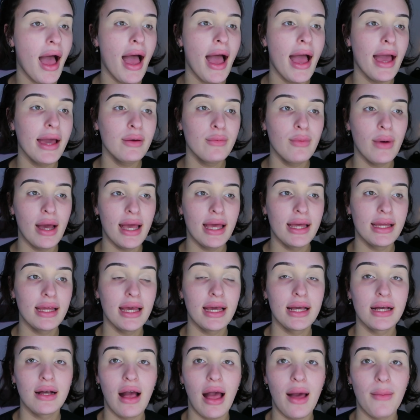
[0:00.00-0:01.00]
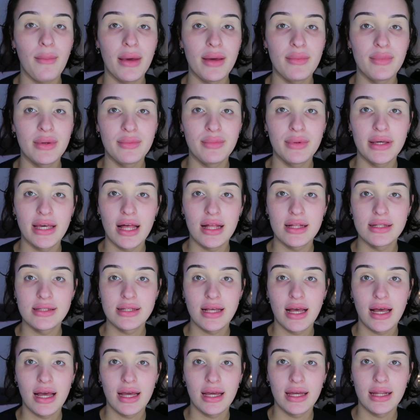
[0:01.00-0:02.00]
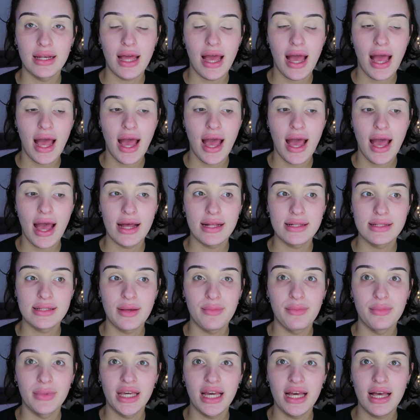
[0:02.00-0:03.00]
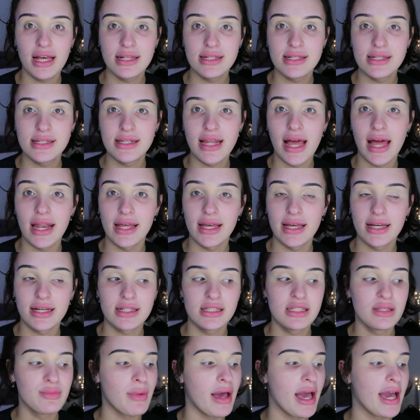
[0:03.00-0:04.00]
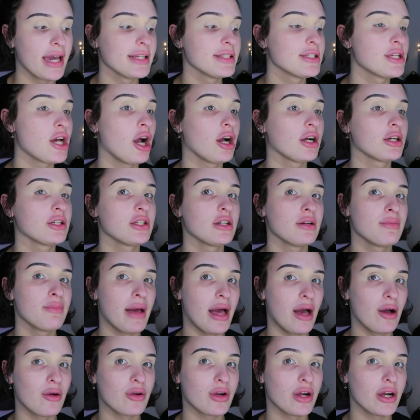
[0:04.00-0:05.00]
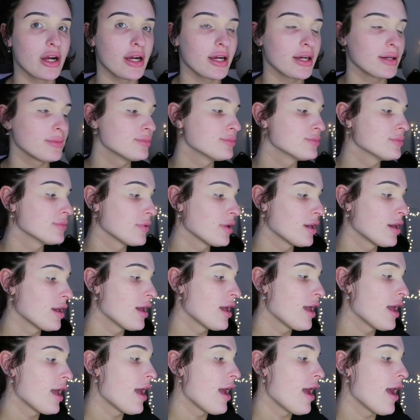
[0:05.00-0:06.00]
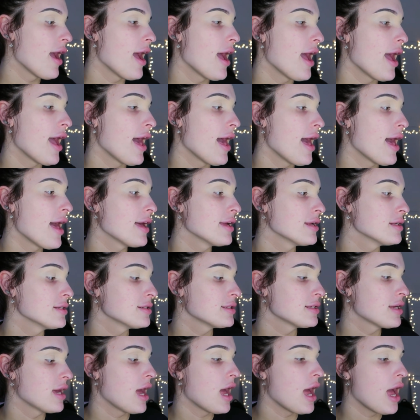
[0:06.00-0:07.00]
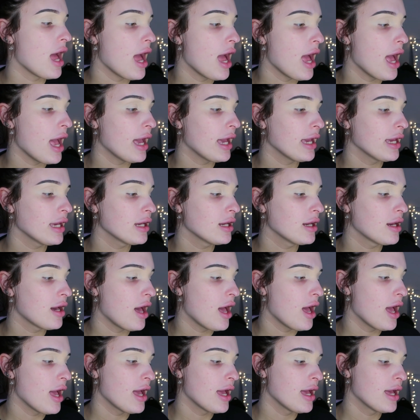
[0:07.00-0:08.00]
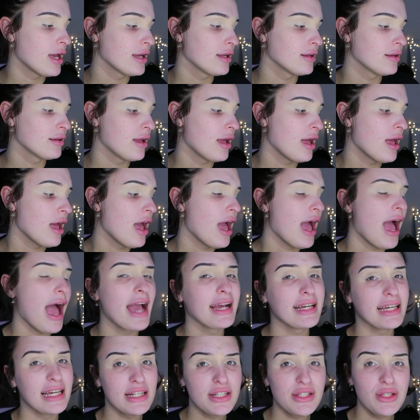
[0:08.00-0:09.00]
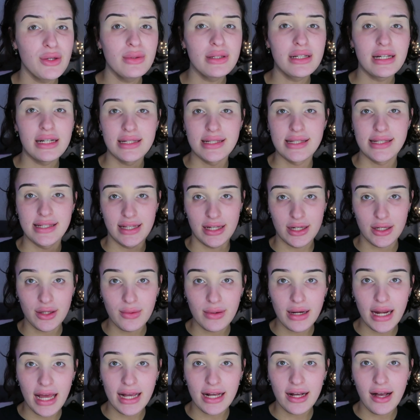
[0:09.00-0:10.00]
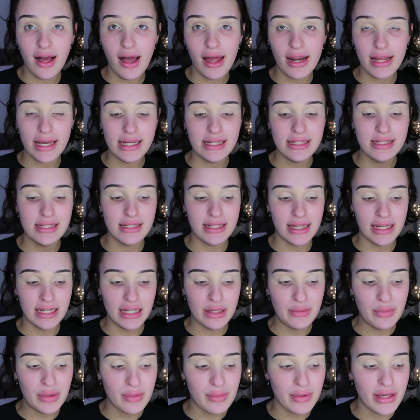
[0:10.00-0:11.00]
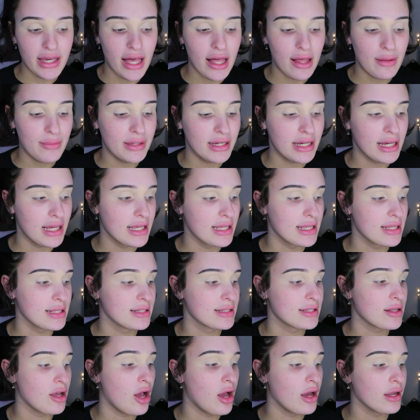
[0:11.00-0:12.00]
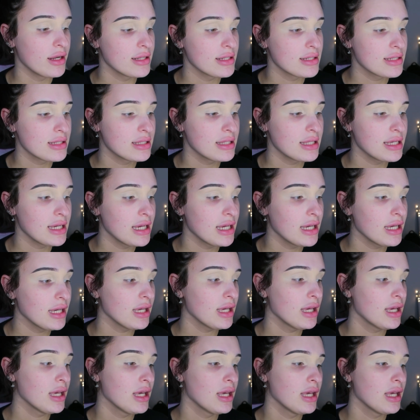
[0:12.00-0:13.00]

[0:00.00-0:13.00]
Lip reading: I went and got my BBL done at Mia Aesthetics by Dr. Bowker. And I guess you would consider what I got a skinny BBL, because honestly,